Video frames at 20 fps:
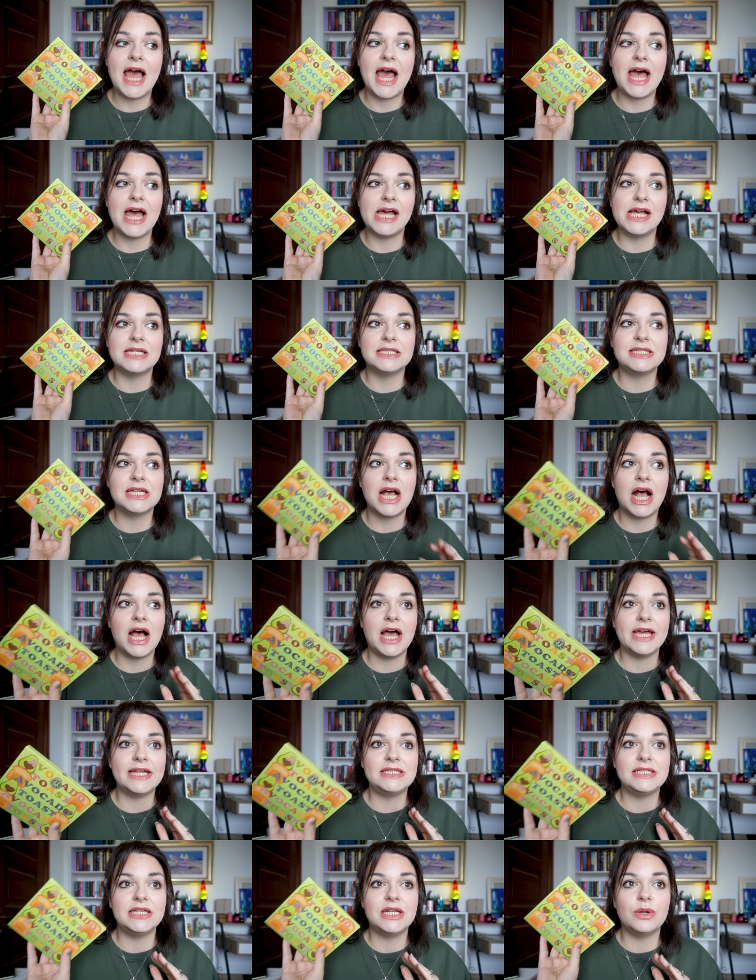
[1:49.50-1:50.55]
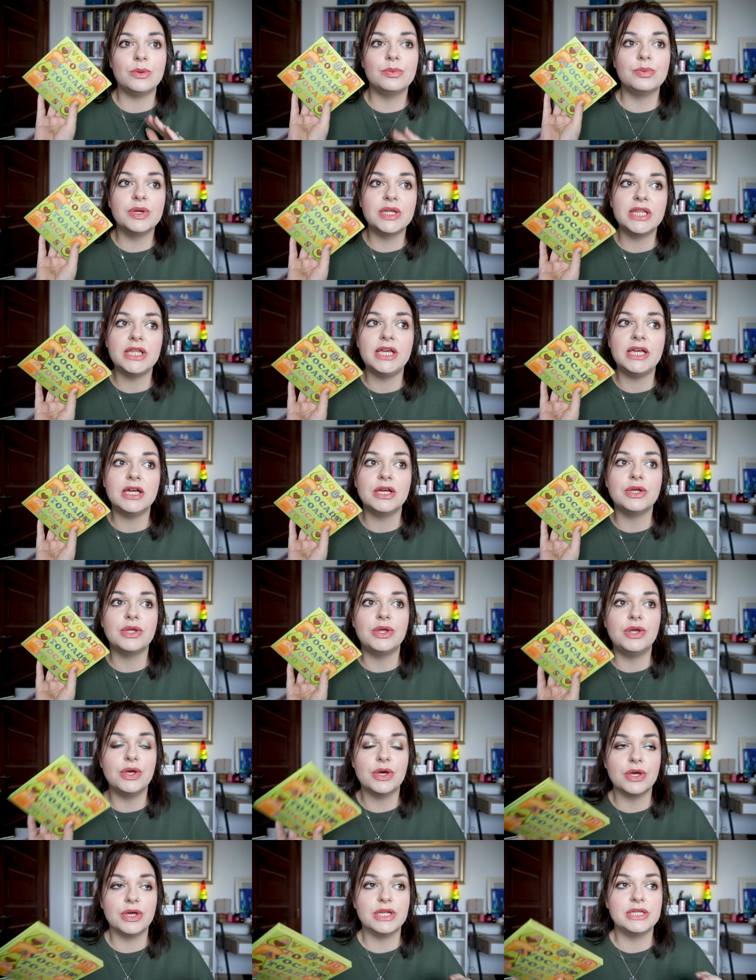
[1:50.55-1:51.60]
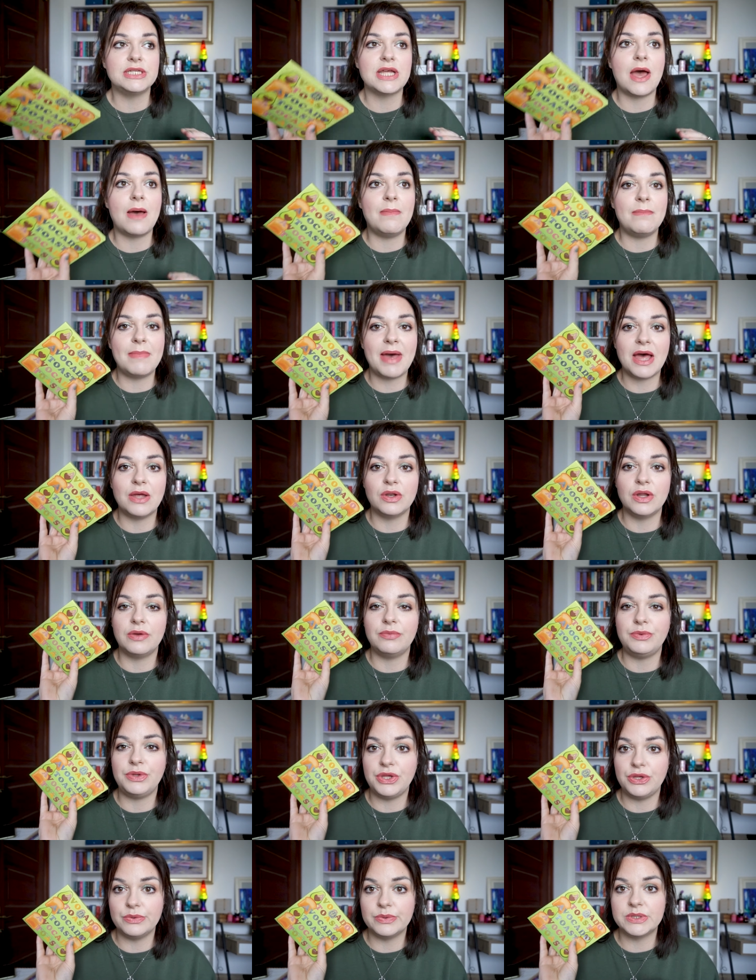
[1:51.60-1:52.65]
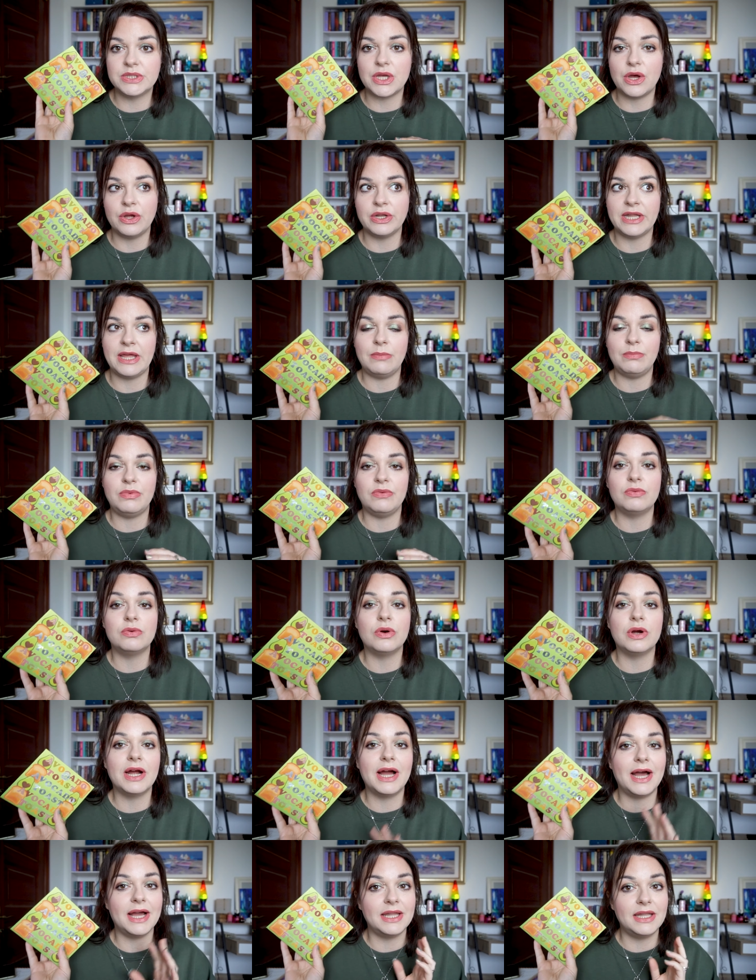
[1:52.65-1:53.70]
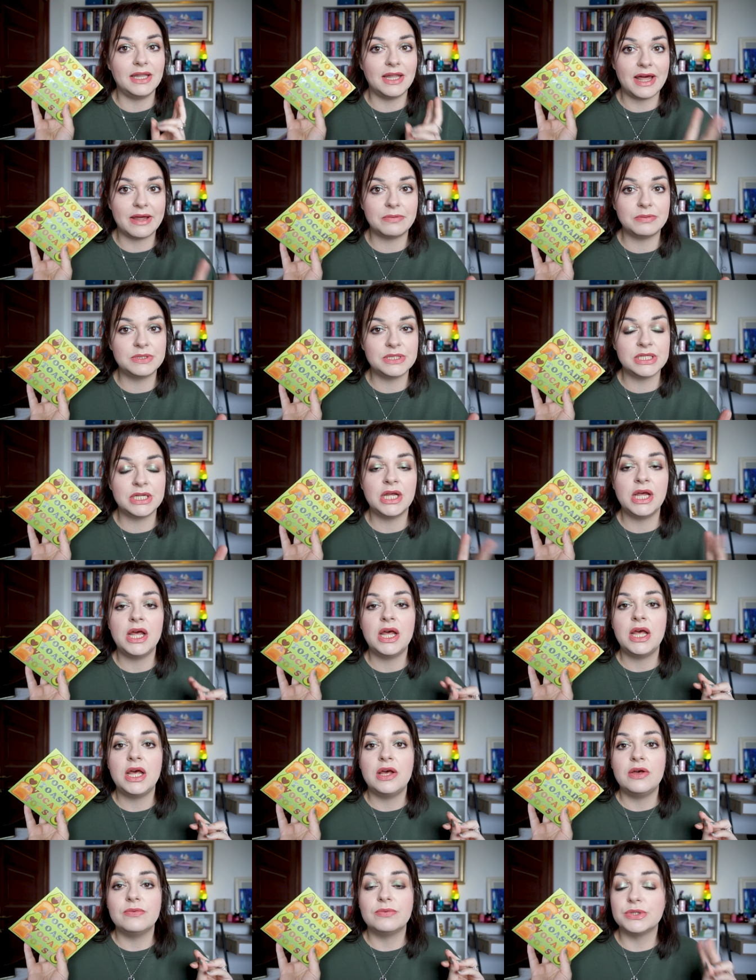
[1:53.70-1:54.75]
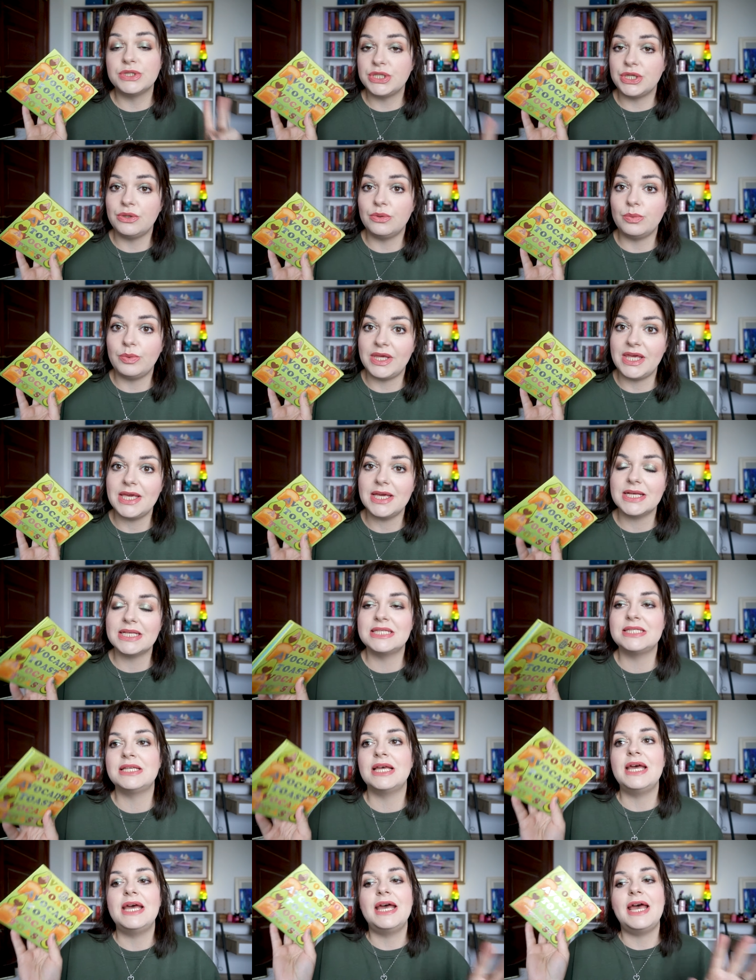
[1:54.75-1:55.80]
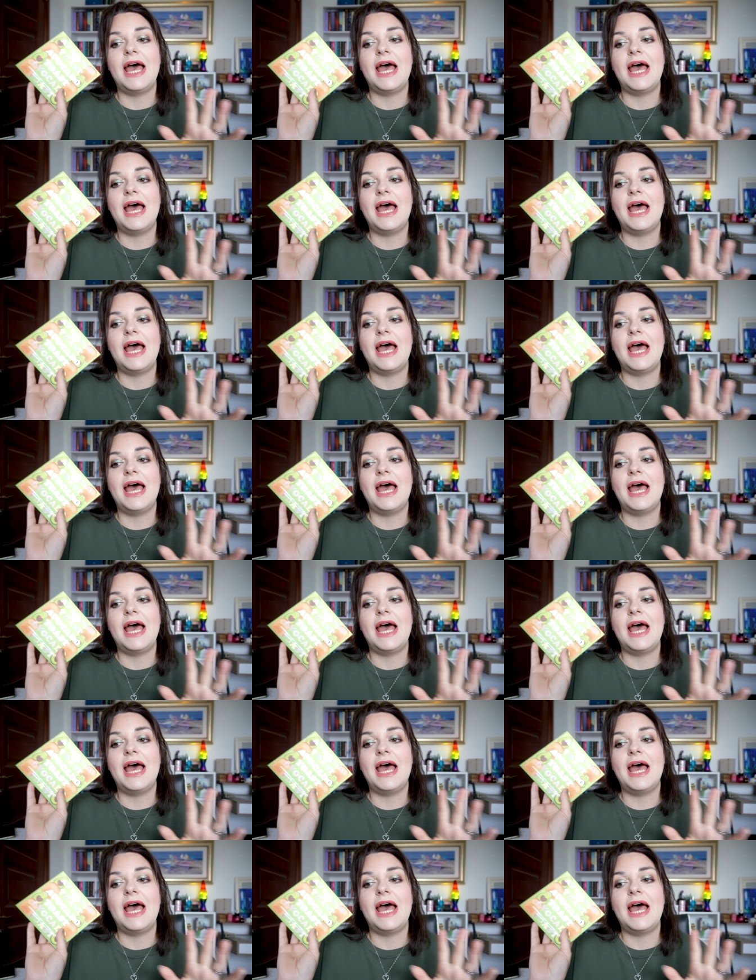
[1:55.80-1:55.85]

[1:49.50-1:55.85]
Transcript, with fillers: and I did a really good amount of use on it before I left for 2 weeks.